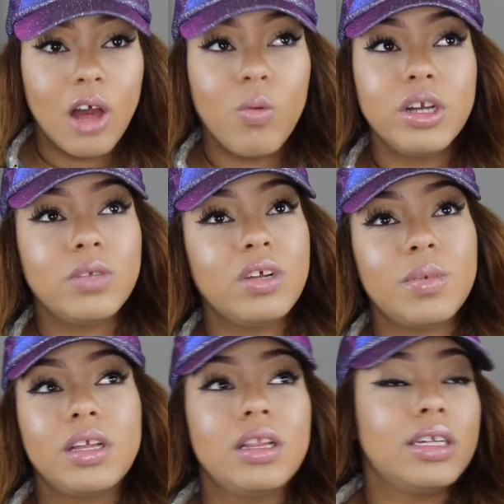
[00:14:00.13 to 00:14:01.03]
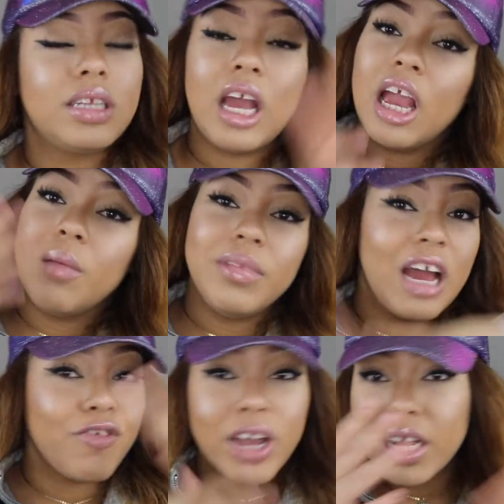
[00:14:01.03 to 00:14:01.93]
we just would have been in the same
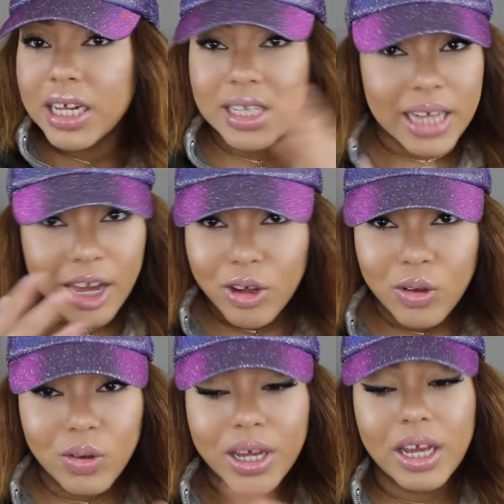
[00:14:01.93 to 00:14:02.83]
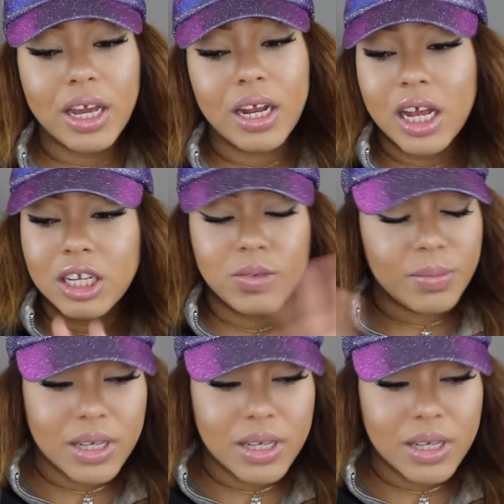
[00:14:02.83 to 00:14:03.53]
never-ending cycle, and it just would have